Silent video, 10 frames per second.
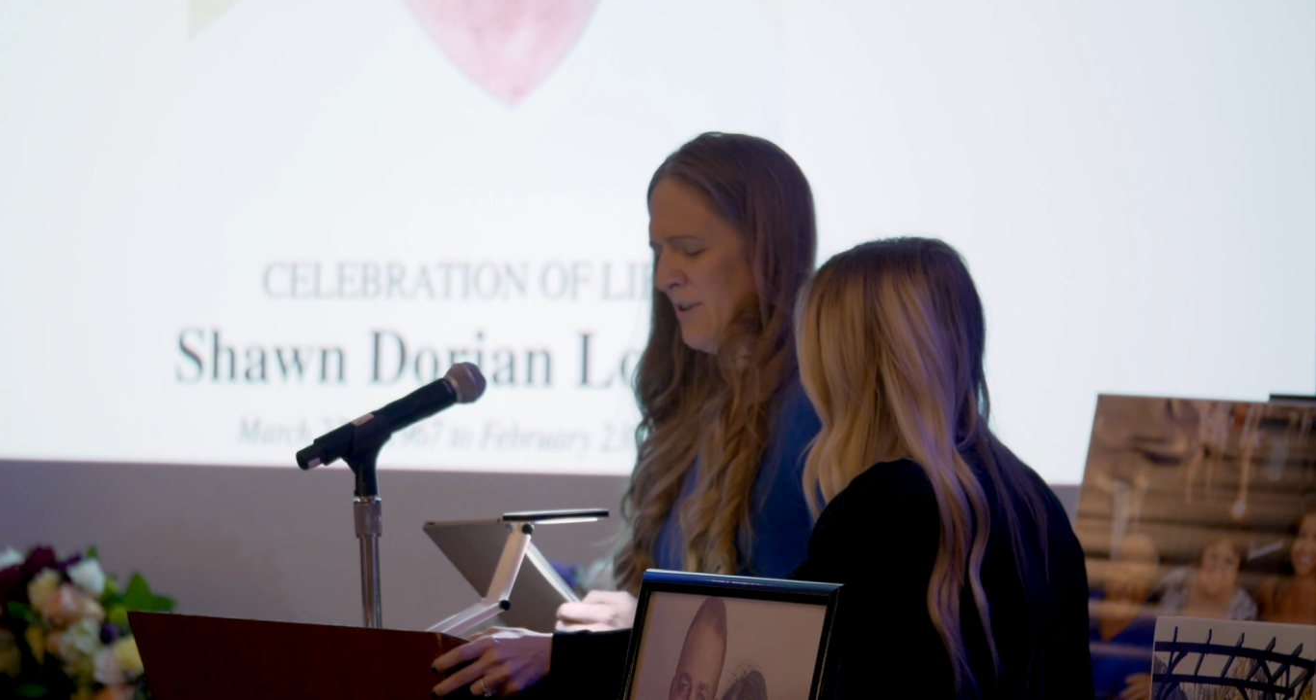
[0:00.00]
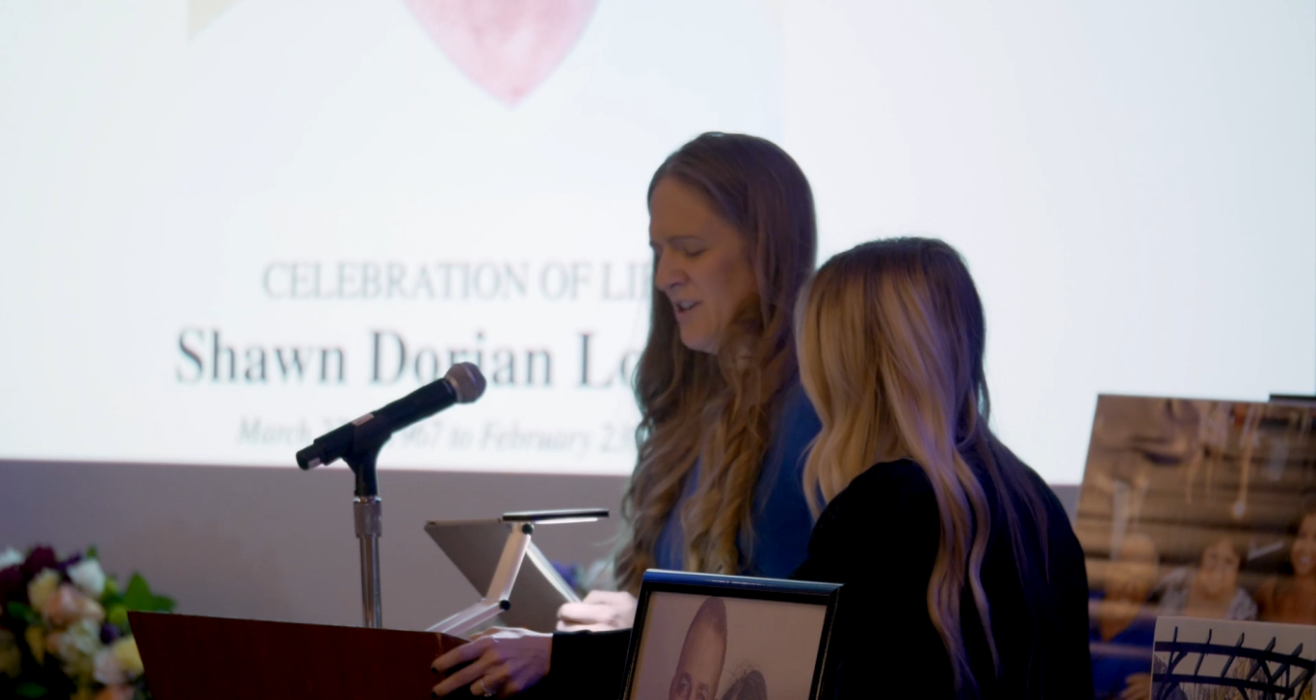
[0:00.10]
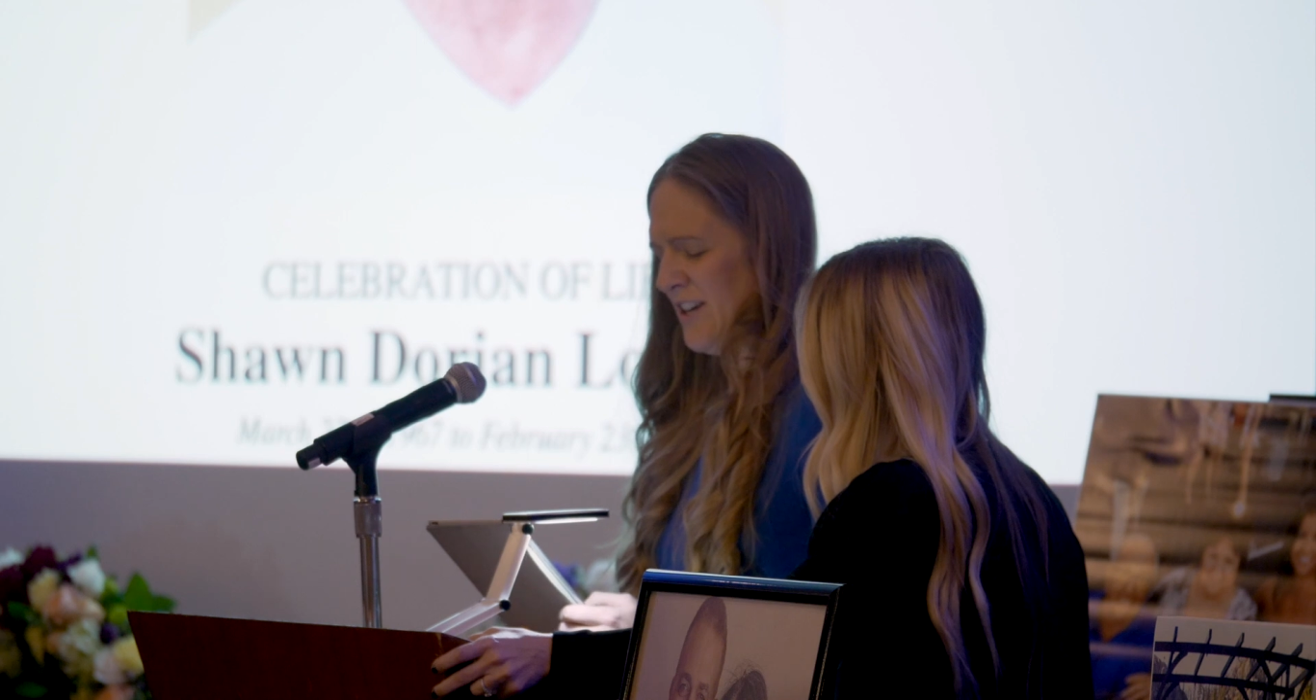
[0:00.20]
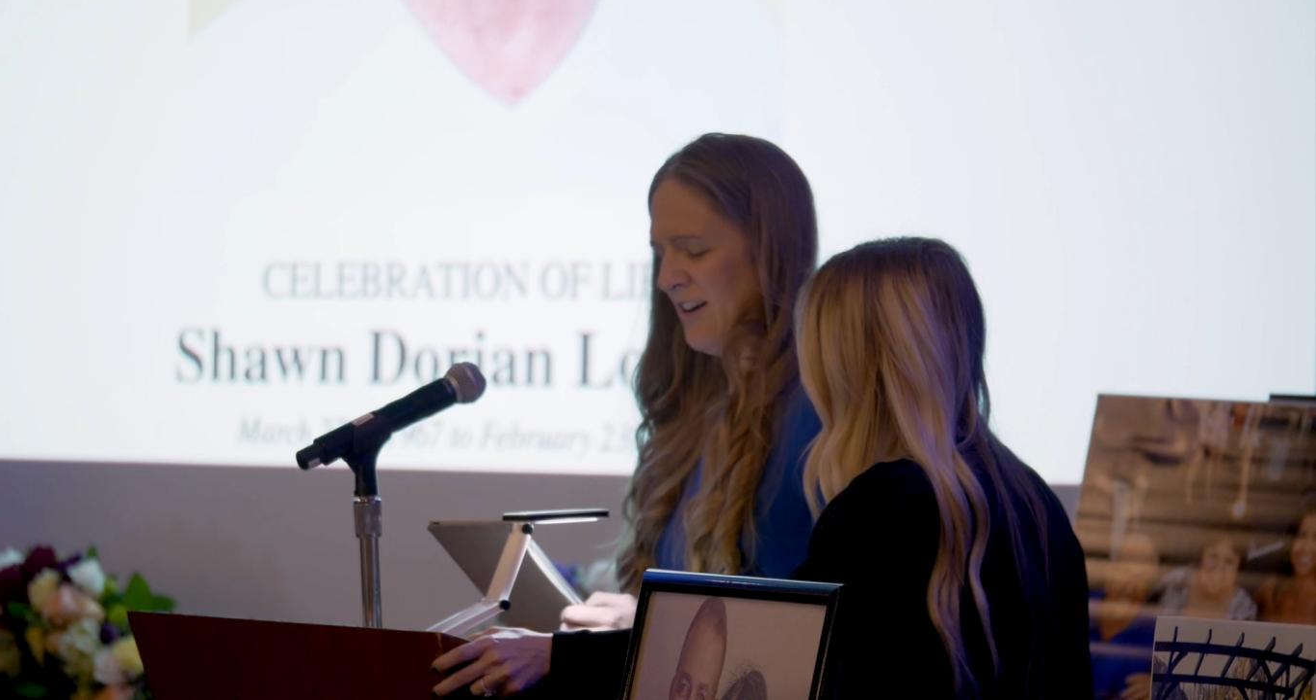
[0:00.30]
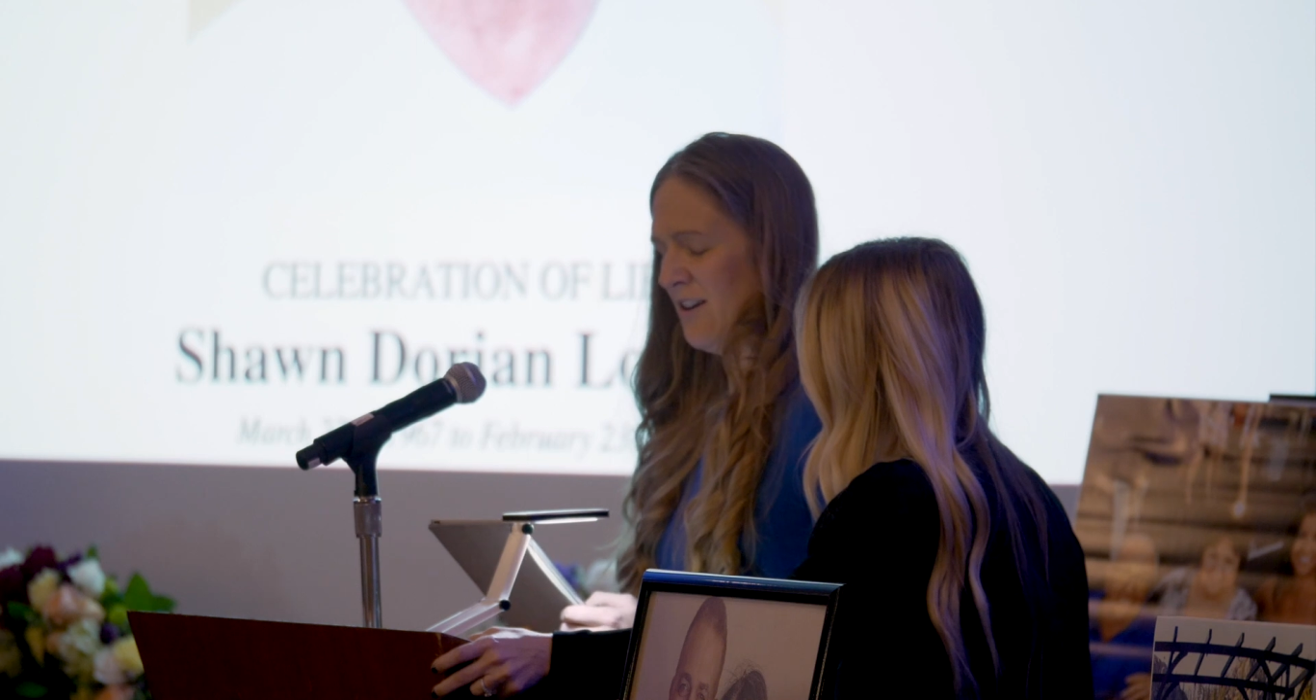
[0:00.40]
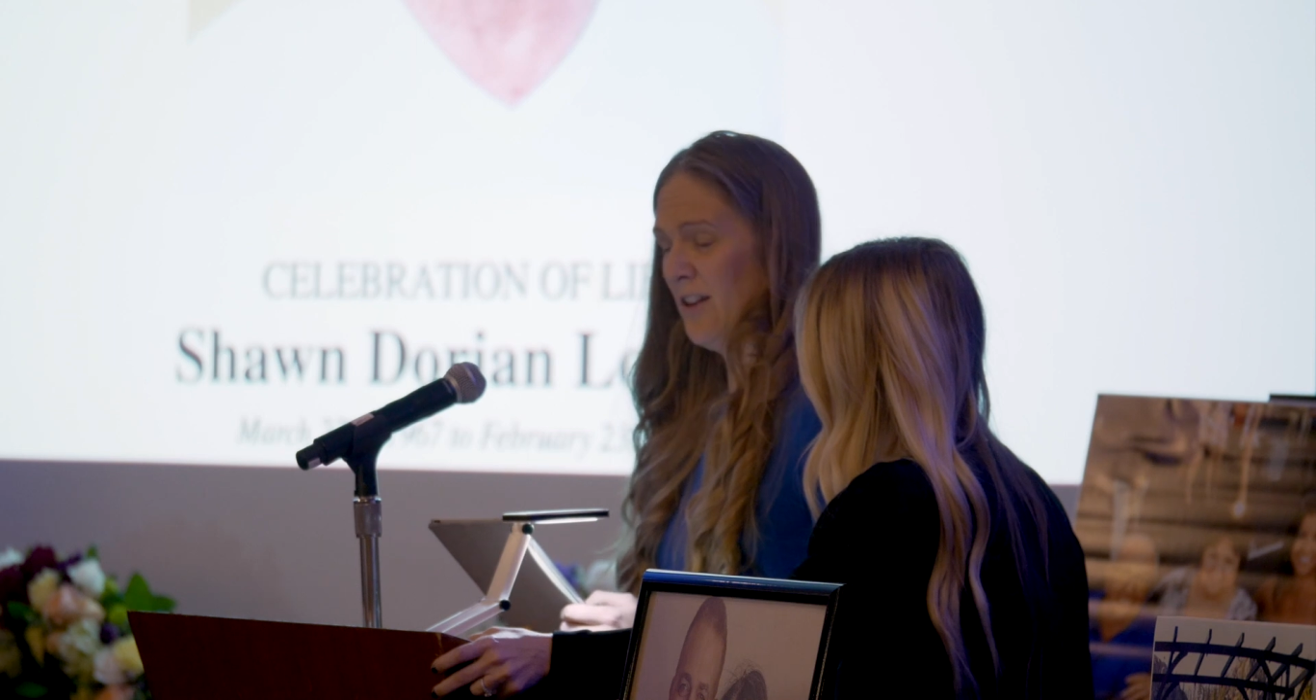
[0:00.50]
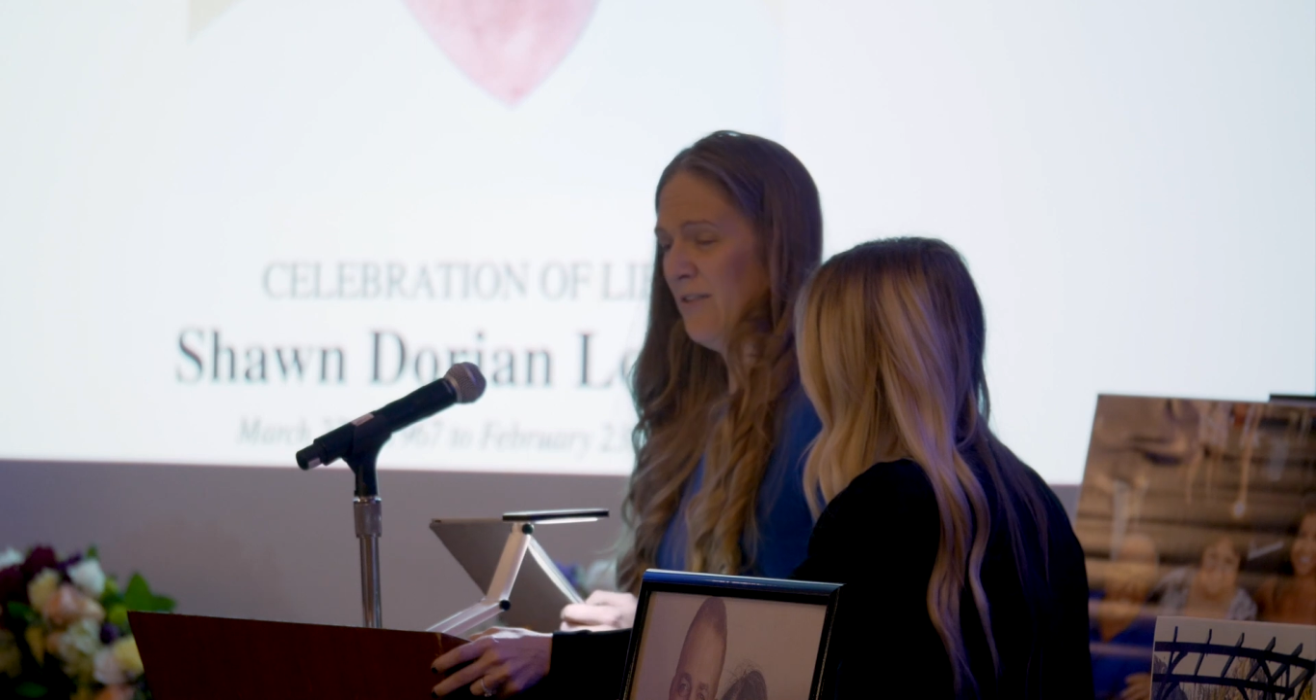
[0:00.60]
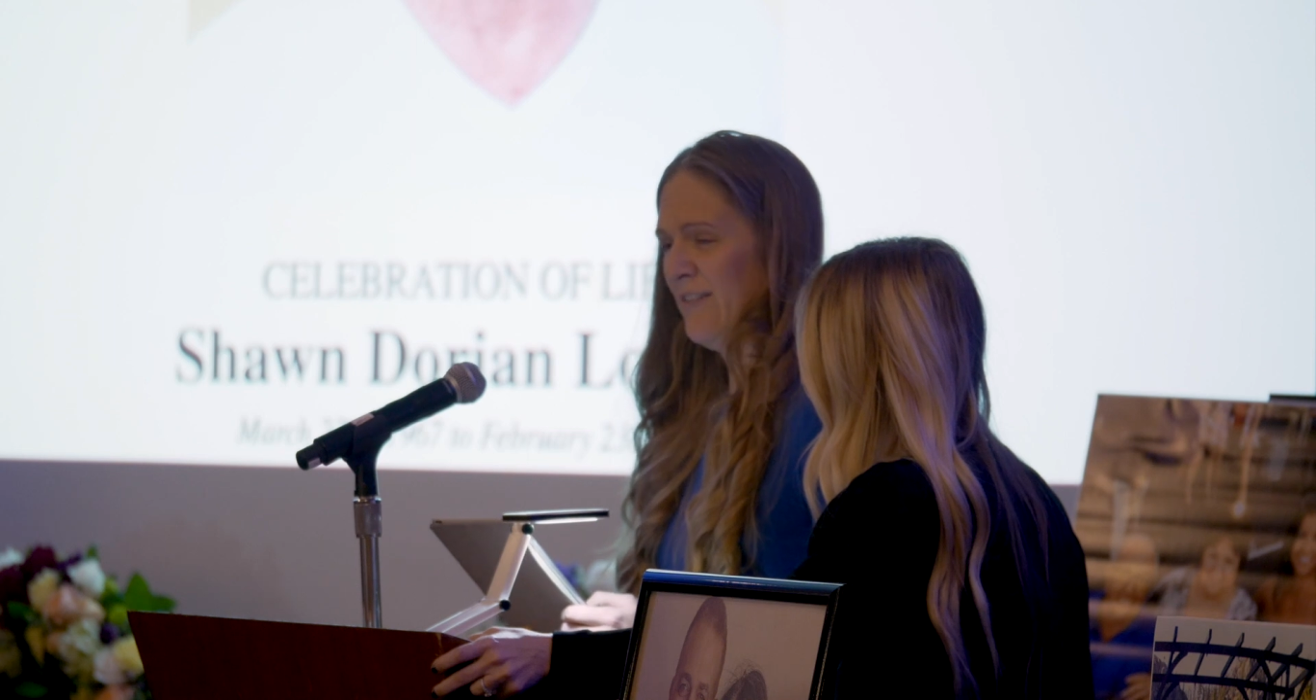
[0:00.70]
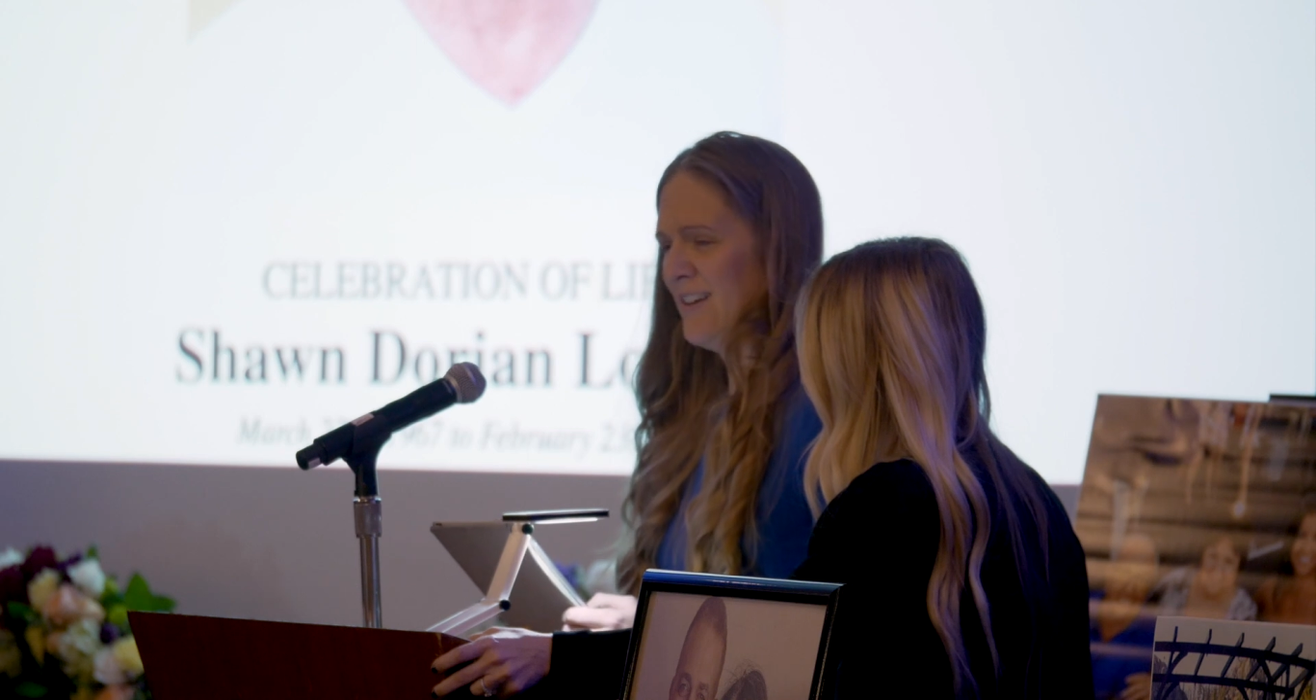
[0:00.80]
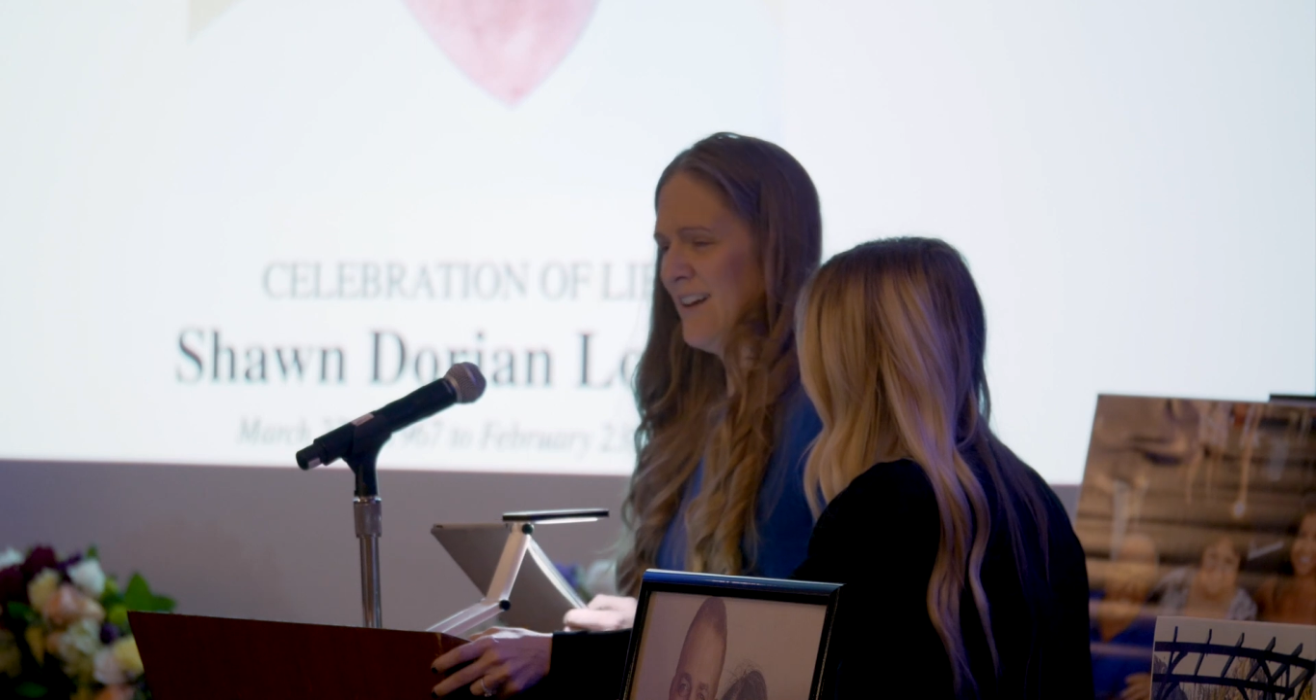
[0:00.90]
appreciated all
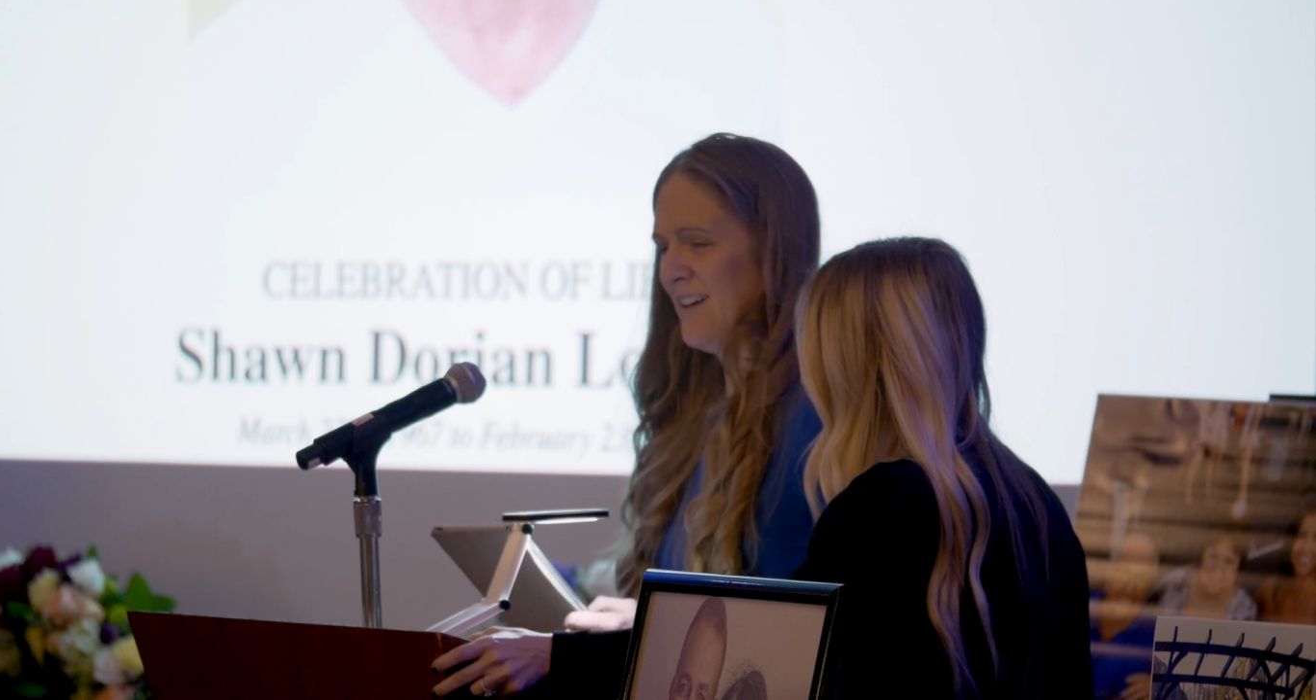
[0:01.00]
of it,